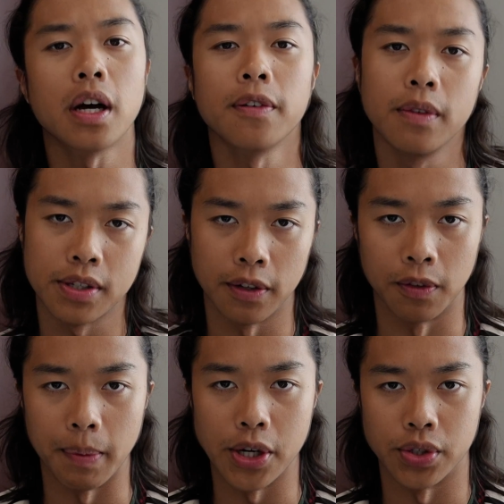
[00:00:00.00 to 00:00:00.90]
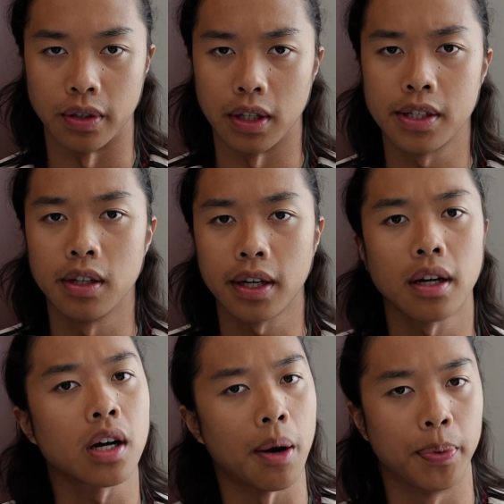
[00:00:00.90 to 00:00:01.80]
off of this information, let's look
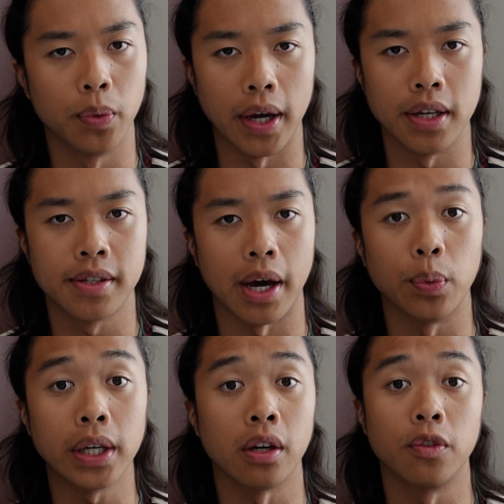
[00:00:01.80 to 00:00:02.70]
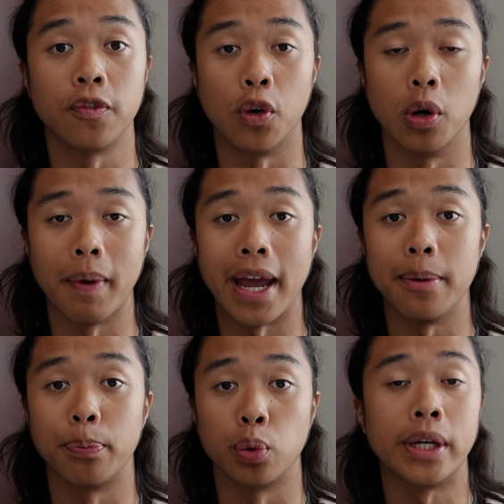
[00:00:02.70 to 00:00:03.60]
at a couple ways that we can form
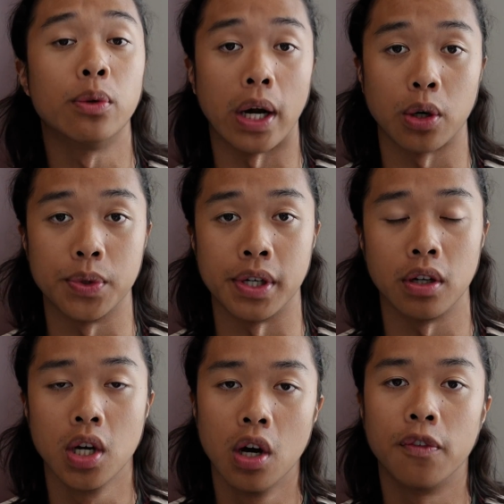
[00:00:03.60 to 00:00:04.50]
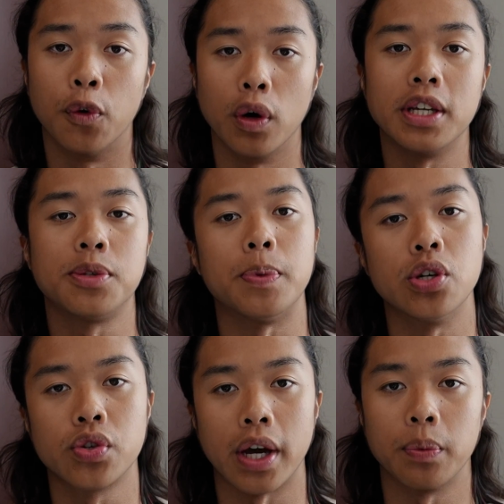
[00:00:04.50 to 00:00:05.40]
a prerequisite for a
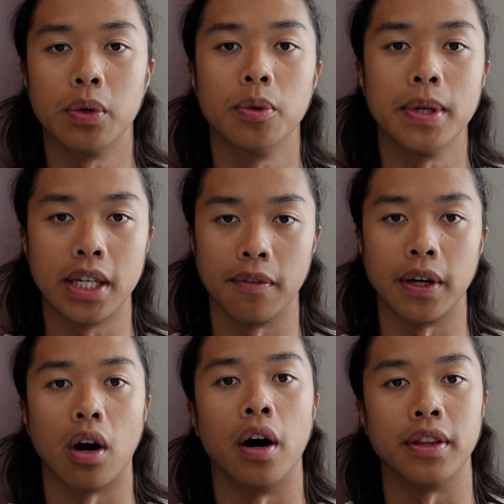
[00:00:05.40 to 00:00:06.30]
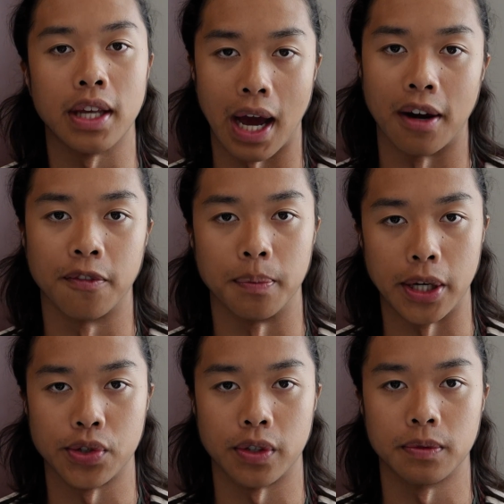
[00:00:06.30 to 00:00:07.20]
speech that we would be giving on the affirmation.